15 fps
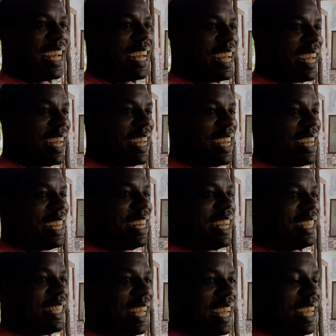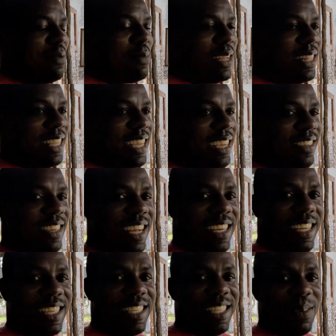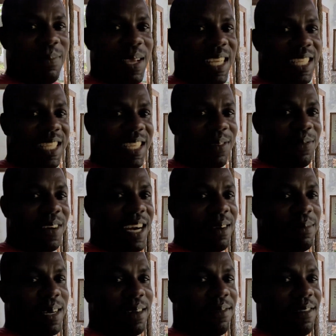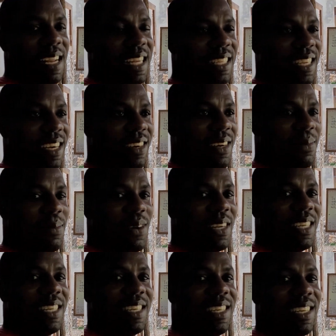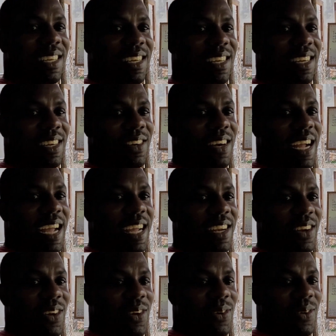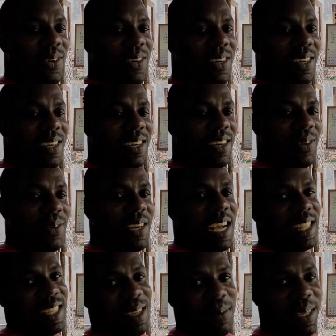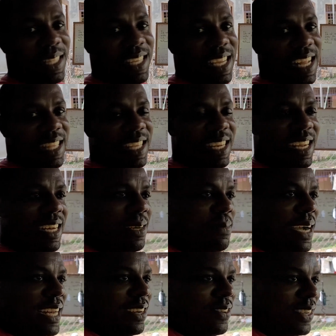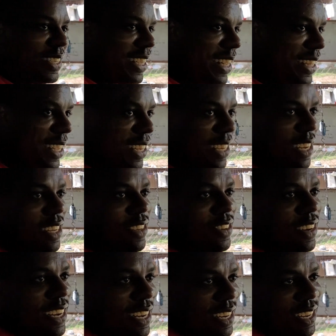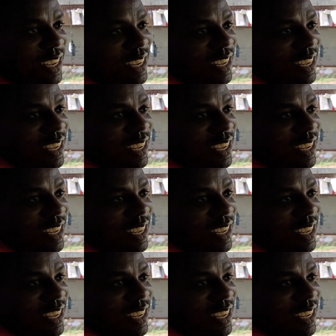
Yeah, they say imitation is the best form of flattery, but right now we're not imitating anybody, we're setting the trend.